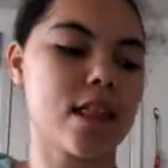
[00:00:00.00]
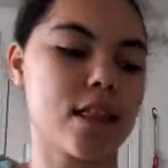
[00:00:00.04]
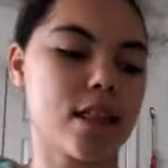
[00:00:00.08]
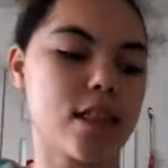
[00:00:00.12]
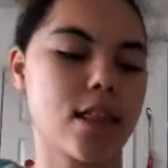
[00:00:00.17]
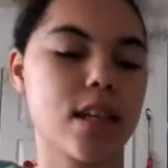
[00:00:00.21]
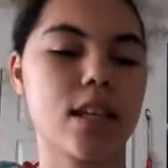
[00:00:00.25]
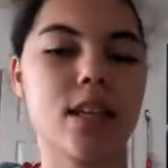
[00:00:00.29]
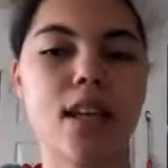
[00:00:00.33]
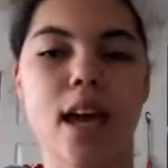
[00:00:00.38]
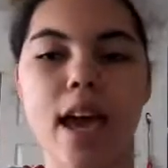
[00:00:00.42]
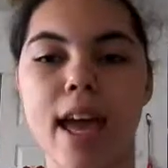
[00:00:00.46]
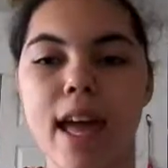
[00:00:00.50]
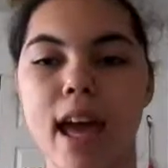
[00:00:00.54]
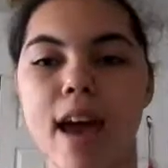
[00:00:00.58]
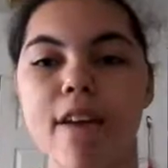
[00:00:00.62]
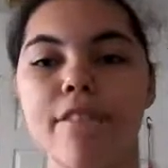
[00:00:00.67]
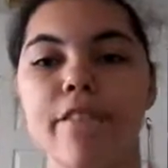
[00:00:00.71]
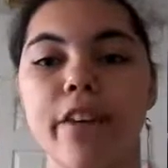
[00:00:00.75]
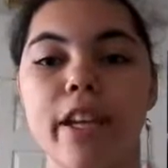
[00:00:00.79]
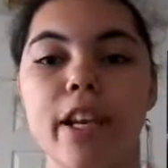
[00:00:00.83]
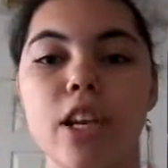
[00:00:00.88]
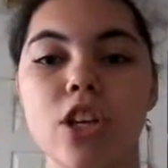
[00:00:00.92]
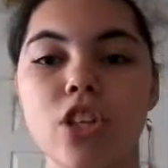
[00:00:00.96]
the day
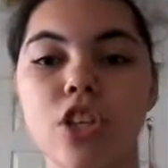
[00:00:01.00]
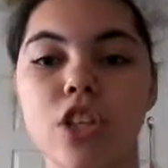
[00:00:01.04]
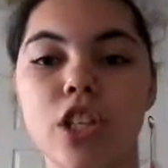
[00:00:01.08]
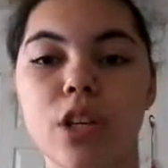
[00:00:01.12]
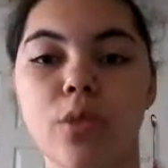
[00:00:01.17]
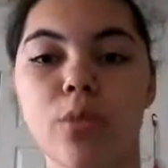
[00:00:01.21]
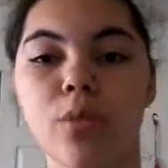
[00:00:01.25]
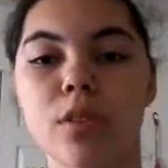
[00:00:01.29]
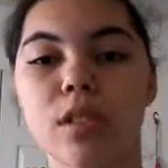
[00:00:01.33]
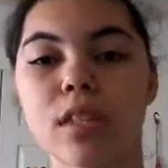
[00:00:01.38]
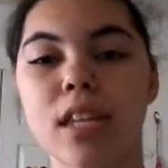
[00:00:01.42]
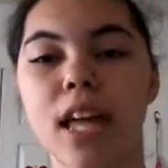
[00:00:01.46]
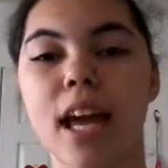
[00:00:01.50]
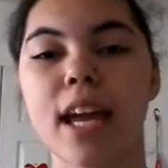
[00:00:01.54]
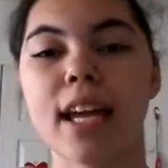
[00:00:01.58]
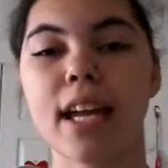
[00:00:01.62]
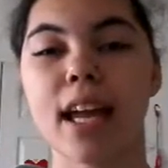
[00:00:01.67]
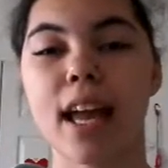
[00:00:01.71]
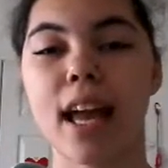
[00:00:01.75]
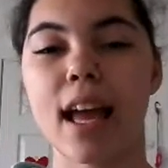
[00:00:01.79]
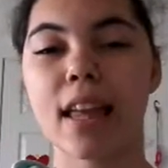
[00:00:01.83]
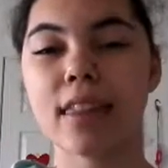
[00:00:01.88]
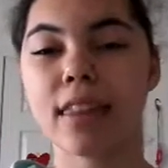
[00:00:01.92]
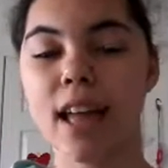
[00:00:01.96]
I finished it was
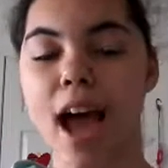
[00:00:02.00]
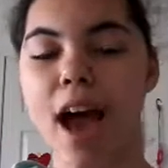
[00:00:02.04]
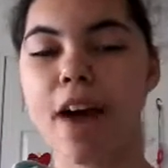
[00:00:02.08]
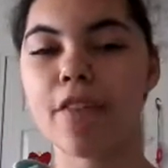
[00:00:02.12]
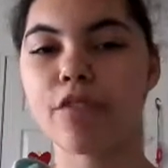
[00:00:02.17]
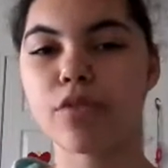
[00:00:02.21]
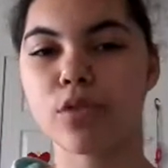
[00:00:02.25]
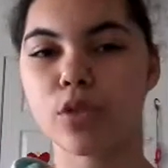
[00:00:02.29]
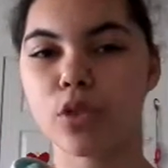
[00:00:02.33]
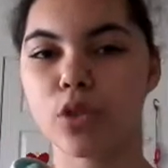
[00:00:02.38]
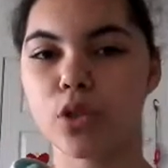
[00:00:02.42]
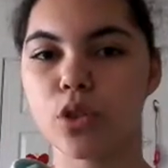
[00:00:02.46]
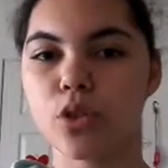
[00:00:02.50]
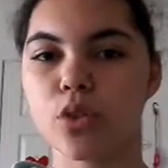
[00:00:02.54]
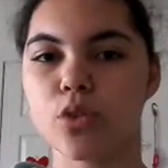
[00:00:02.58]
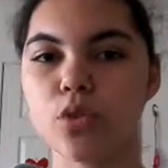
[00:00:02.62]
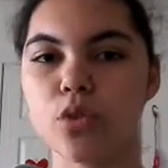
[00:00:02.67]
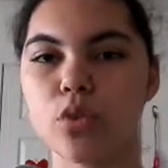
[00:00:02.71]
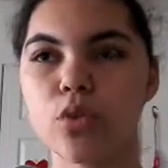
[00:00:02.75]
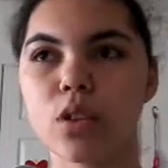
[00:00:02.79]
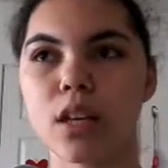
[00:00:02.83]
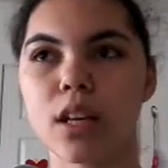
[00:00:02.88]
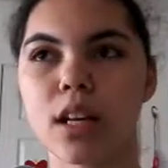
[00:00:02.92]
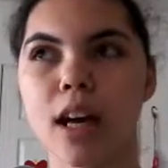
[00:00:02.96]
like in the
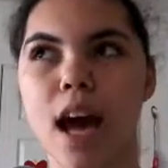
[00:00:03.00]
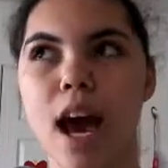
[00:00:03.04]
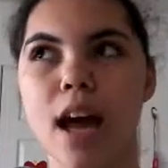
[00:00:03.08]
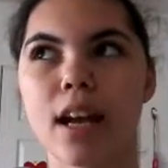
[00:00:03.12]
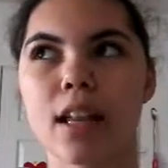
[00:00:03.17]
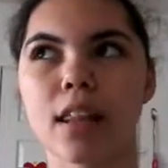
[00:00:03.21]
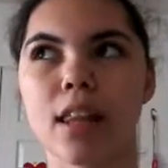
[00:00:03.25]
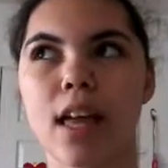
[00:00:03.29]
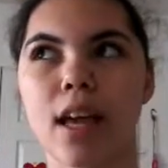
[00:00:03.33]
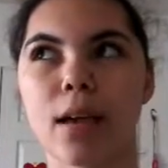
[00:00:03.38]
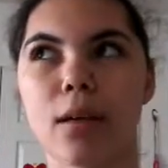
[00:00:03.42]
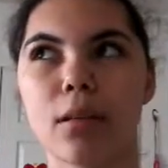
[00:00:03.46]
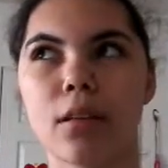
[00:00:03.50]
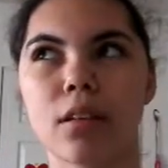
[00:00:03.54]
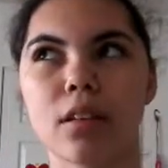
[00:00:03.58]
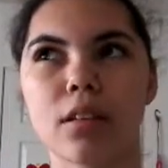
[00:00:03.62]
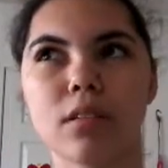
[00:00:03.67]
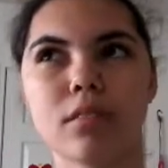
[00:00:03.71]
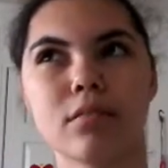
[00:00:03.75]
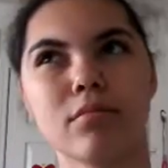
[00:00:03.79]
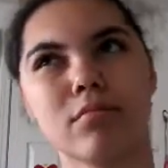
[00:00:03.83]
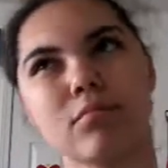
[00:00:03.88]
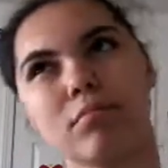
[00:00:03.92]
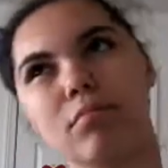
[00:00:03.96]
afternoon, kind of like
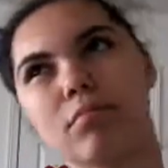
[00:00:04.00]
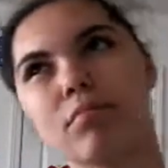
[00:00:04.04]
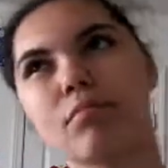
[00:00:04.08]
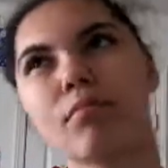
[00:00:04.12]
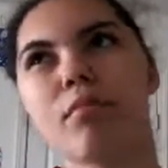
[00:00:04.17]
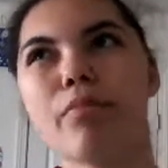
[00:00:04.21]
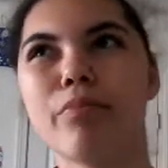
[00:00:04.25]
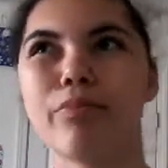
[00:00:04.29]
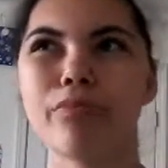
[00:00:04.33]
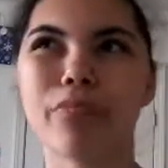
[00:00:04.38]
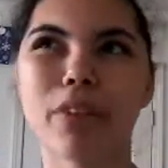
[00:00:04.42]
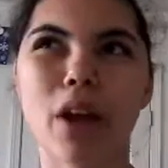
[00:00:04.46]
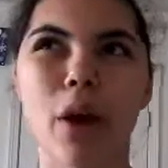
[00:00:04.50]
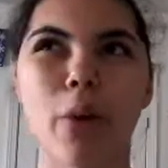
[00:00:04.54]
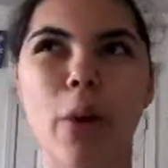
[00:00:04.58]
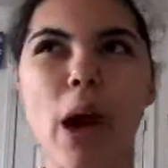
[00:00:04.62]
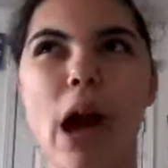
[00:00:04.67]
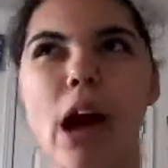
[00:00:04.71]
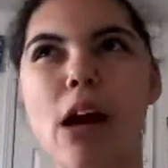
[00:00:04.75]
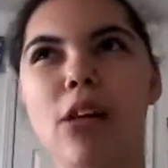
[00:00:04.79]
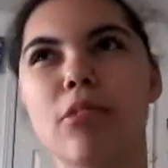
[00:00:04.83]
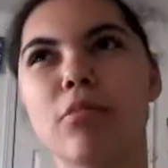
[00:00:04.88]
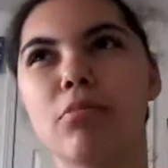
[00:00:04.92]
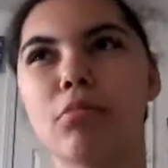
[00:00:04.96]

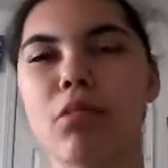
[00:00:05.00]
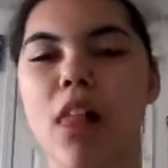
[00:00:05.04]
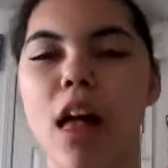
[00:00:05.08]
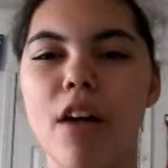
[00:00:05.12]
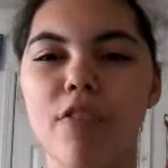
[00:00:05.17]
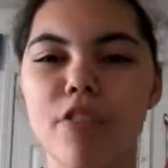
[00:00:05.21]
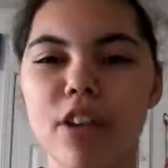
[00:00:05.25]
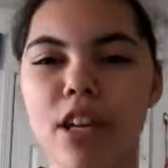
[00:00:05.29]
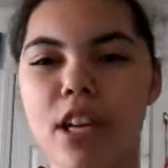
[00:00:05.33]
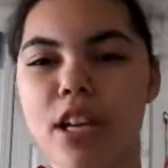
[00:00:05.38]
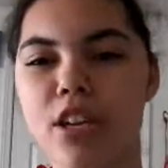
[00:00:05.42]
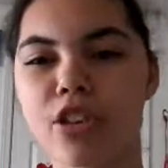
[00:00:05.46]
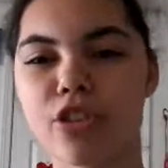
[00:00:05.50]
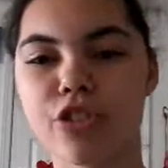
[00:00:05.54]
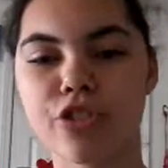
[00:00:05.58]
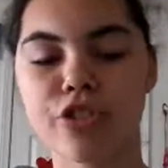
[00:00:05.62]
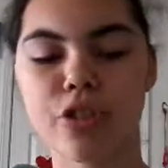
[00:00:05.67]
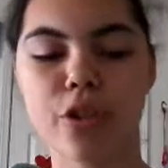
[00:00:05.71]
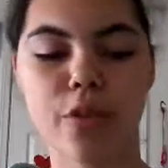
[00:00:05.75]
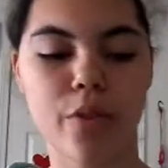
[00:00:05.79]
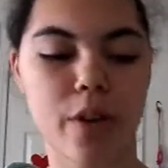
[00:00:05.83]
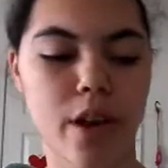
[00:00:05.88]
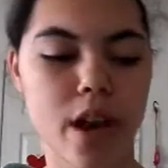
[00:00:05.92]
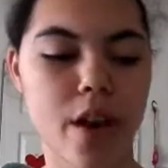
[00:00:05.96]
around 11ish
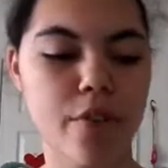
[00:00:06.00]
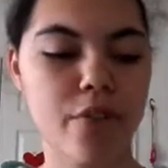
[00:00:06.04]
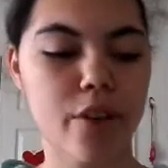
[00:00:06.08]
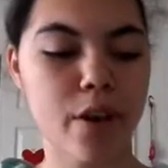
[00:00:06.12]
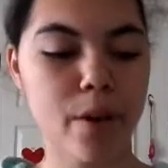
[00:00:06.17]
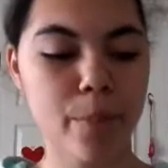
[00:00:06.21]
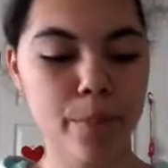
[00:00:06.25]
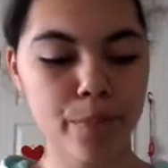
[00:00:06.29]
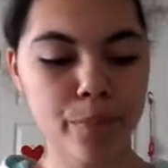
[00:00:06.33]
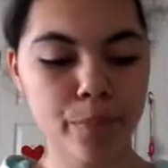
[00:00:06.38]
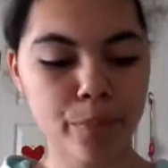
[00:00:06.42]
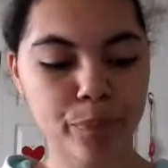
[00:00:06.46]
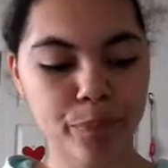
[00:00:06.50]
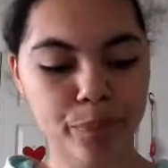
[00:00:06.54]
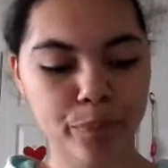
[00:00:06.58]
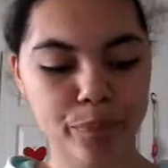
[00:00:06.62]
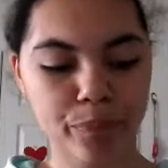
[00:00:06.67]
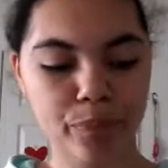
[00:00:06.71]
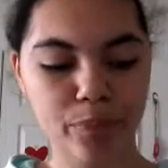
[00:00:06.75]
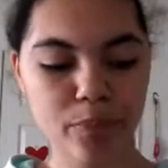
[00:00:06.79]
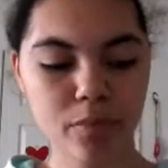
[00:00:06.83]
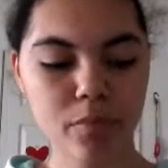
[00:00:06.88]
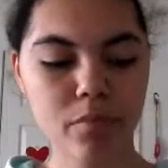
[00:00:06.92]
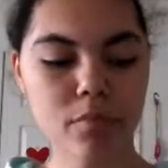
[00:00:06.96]
or whatever.
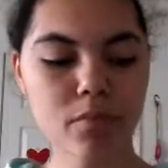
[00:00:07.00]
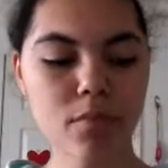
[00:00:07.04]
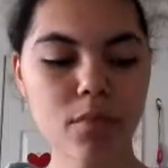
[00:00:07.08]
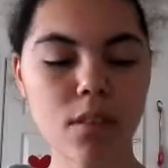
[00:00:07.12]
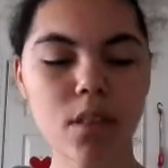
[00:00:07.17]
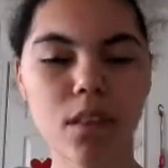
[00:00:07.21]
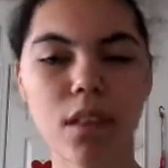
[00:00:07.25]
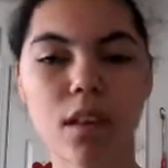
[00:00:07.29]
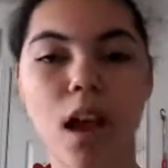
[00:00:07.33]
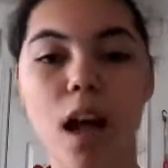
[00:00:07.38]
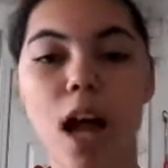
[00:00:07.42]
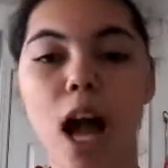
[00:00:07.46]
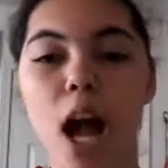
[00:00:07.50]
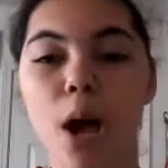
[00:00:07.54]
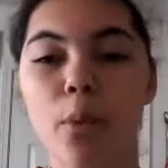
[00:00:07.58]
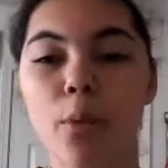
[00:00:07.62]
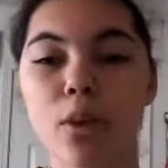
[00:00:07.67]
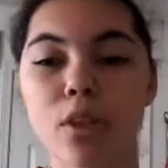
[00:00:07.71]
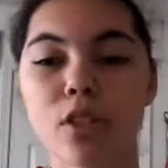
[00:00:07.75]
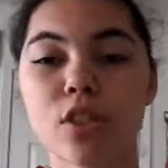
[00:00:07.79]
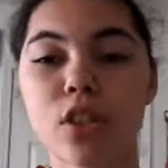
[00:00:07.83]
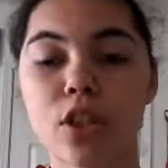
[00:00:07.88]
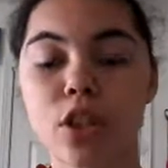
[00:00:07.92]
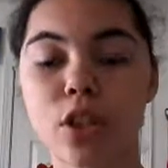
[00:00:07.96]
I
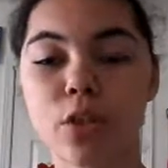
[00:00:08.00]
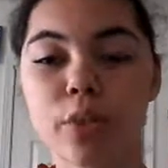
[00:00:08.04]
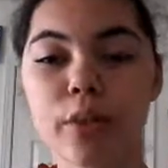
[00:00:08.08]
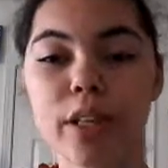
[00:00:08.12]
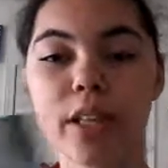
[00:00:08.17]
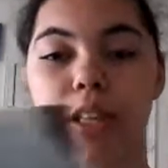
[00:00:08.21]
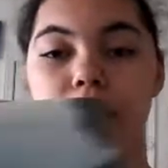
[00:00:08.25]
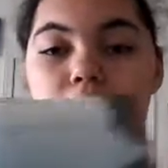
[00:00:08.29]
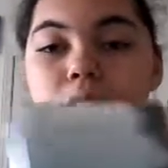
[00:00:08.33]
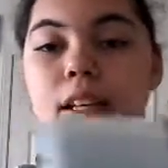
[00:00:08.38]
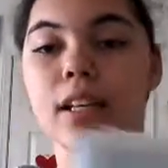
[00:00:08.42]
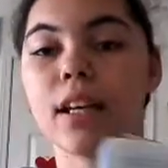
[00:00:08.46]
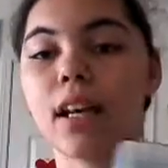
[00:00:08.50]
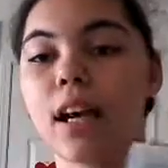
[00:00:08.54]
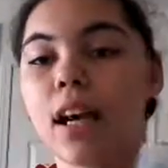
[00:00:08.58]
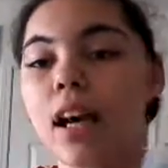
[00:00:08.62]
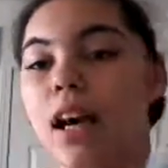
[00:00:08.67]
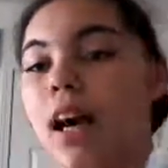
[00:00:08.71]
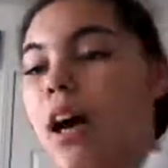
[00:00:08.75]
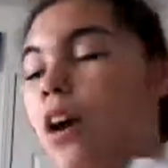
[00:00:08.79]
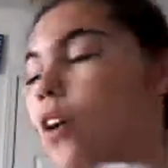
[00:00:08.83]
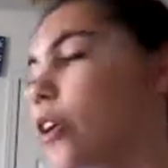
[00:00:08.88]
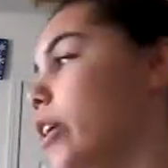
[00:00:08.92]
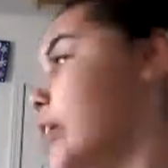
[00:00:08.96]
was gonna read,
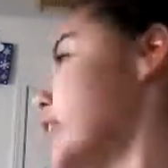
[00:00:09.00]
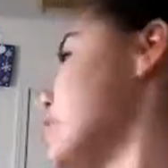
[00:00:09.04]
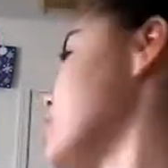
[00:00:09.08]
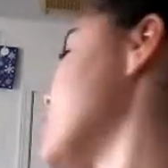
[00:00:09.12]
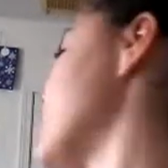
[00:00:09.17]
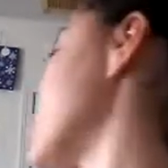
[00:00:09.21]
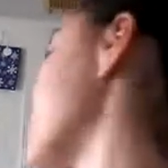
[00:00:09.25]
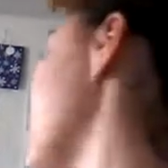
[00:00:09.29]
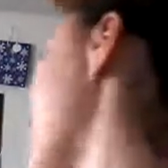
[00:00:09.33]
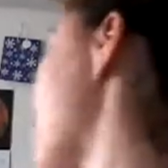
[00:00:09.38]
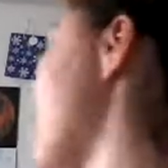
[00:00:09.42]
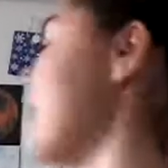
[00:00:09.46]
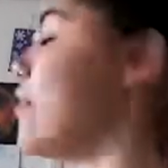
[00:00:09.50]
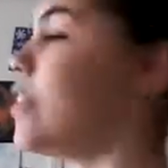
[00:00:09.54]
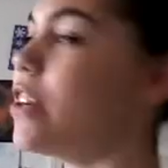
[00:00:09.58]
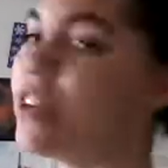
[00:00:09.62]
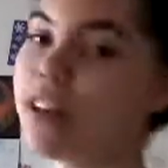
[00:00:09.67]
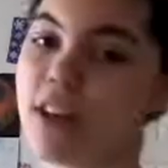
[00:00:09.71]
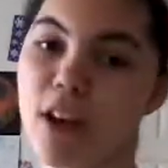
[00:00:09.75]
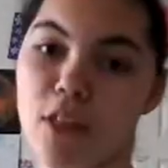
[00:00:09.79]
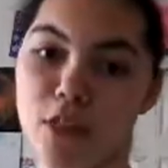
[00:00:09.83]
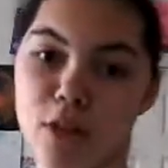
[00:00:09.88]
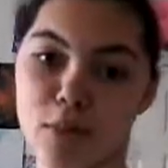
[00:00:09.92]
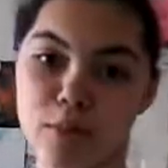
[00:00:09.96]
okay, so I have
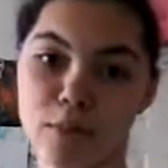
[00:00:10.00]
another